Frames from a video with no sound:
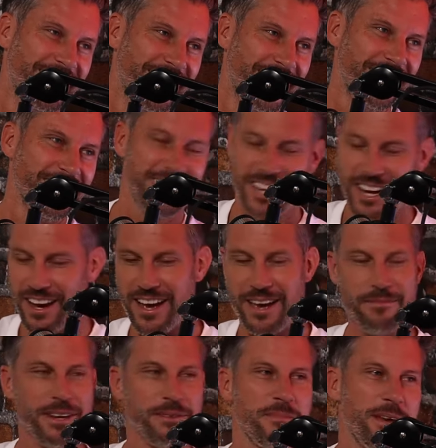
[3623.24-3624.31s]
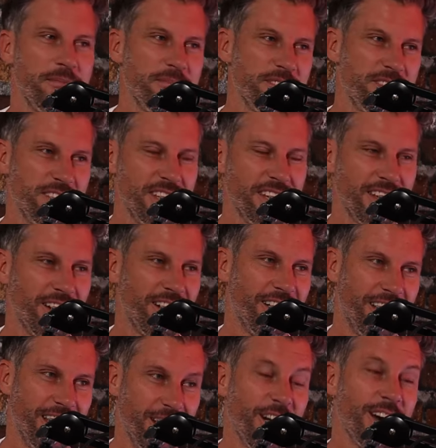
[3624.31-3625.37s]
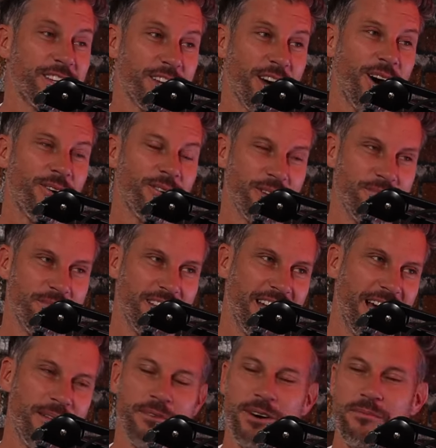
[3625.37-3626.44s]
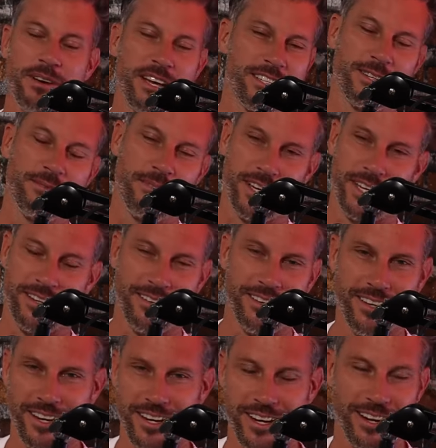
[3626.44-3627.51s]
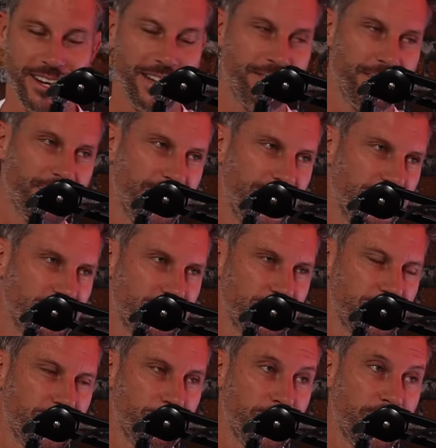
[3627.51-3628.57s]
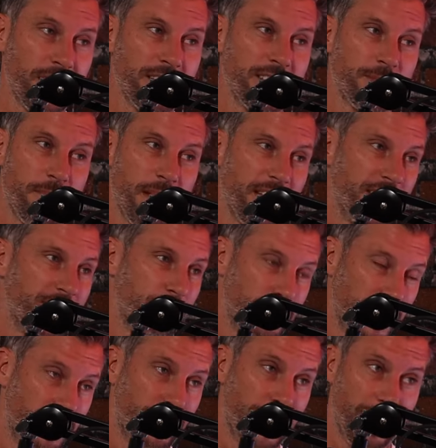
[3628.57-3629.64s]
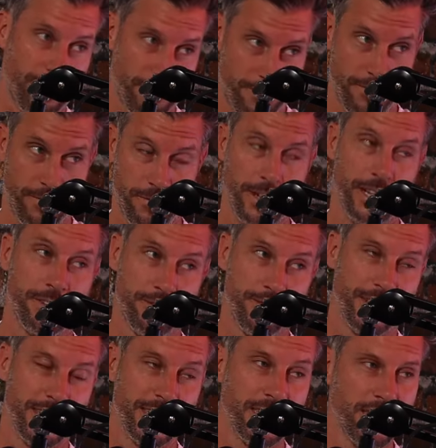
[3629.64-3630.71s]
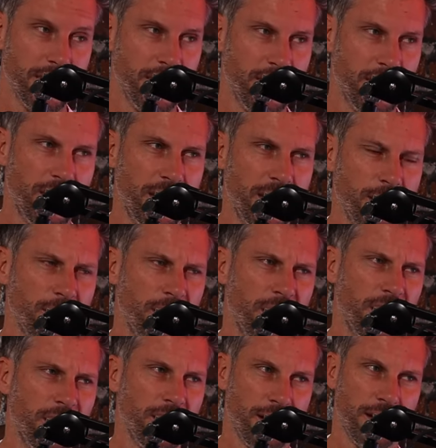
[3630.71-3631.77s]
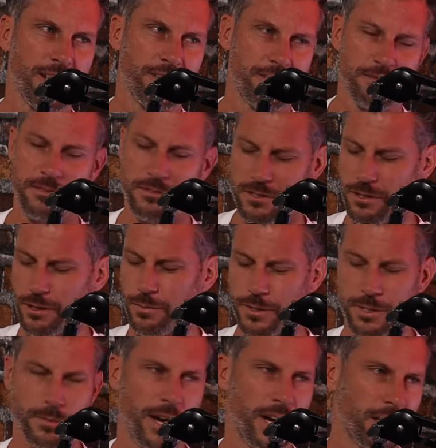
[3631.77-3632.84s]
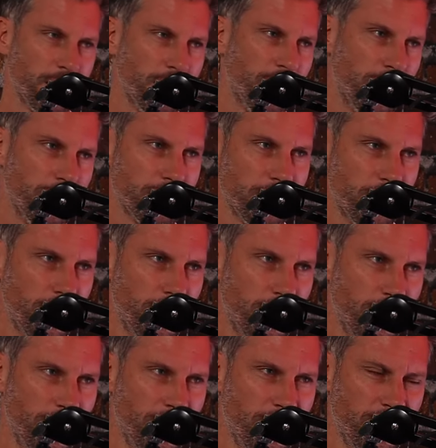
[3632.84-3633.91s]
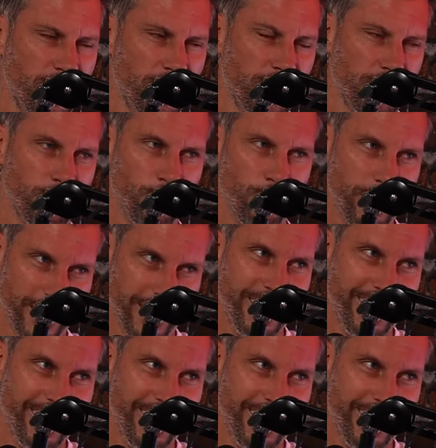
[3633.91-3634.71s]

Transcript: And he said, "Oh, how many members have you got?" And I told him the number. It must have been, I don't know, eleven thousand or something. And he spat his beer out, literally. And he went, and he's a super smart guy. He's like, "Woody,